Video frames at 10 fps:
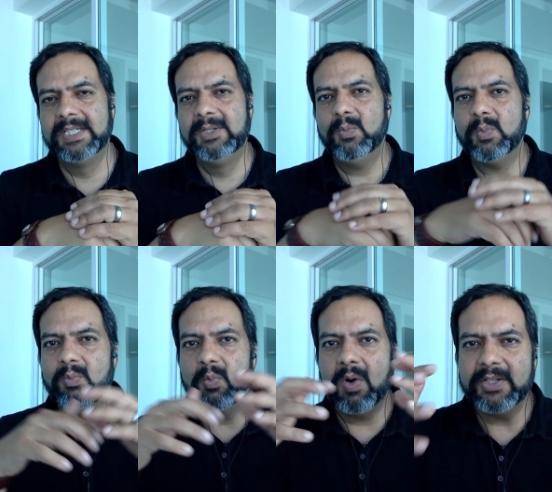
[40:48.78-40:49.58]
We
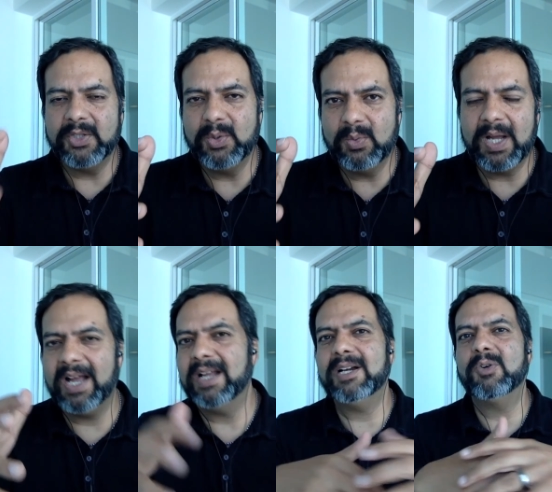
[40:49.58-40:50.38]
want you
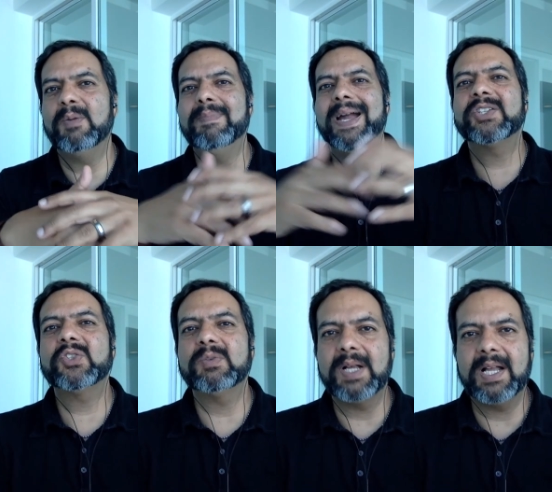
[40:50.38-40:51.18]
at our
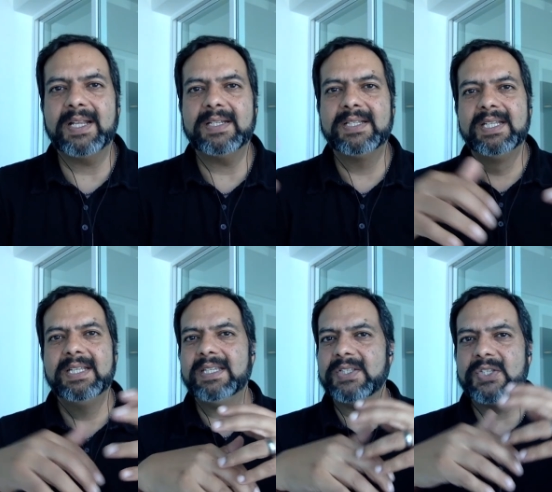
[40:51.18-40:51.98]
mastermind
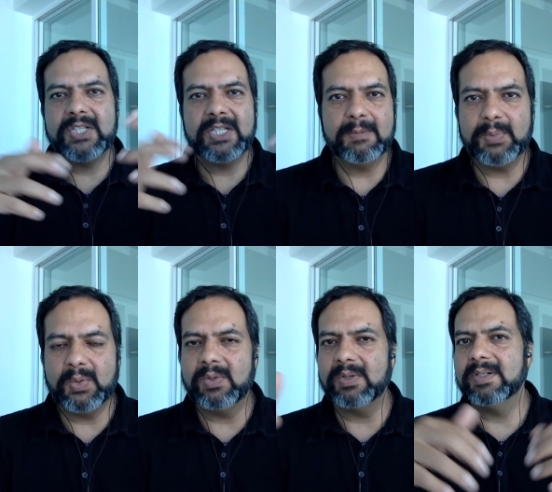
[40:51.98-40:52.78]
in
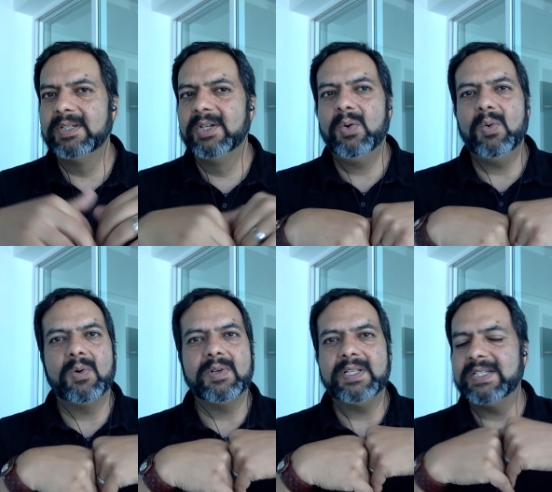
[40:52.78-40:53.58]
Singapore
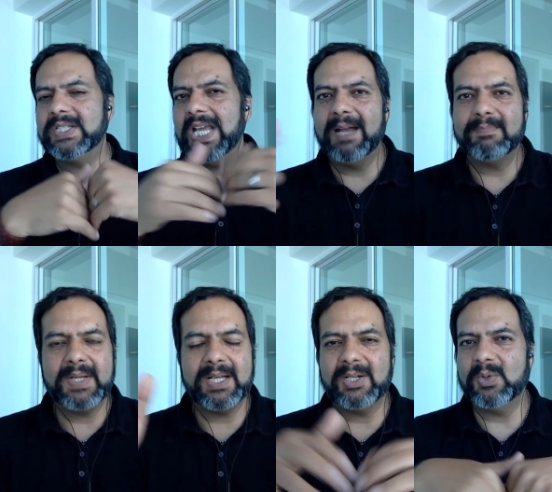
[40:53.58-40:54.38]
or in
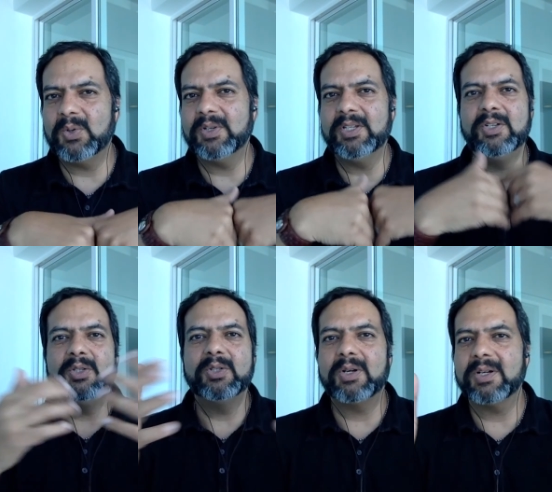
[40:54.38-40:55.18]
Tampa or in New
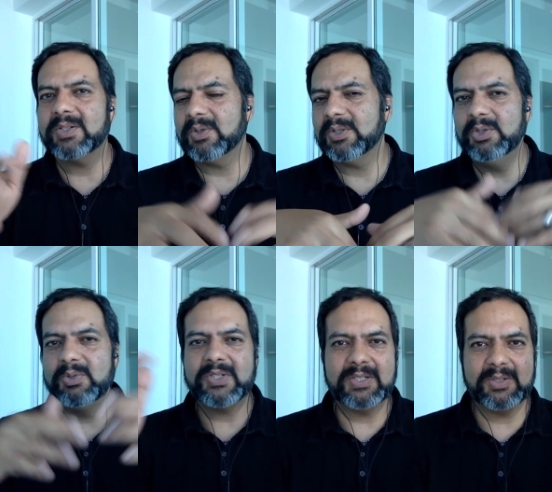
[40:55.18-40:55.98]
York or
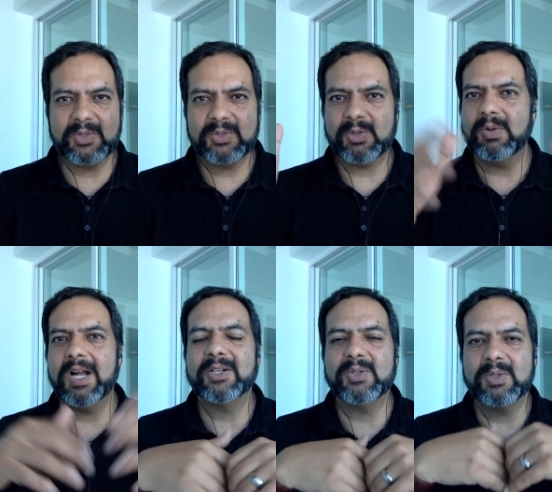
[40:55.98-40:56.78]
Houston or
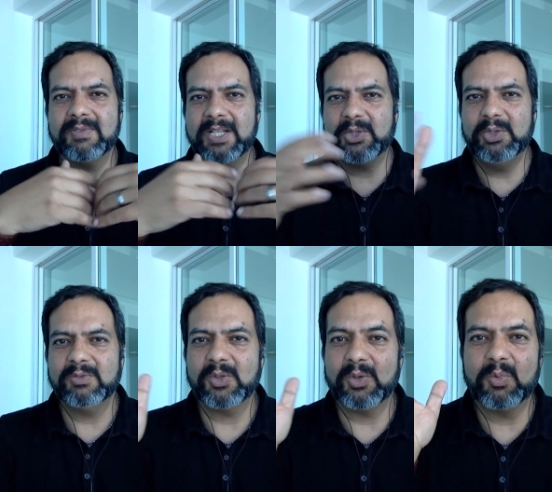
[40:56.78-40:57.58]
Toronto or
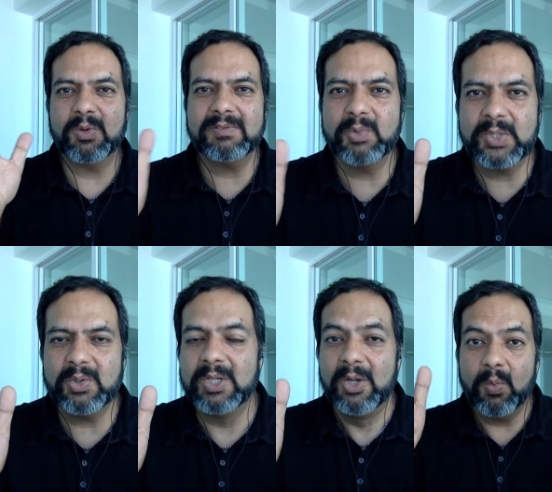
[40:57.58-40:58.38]
Vancouver or wherever we do
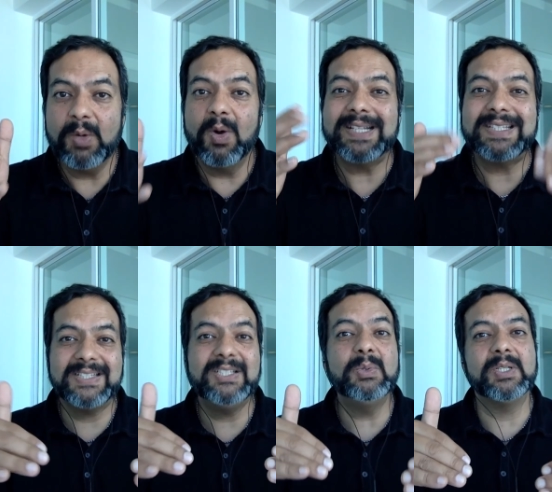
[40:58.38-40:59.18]
it. We want to
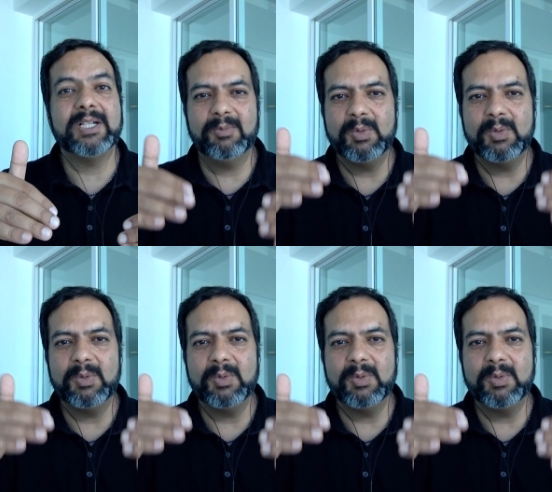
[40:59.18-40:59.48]
see you there.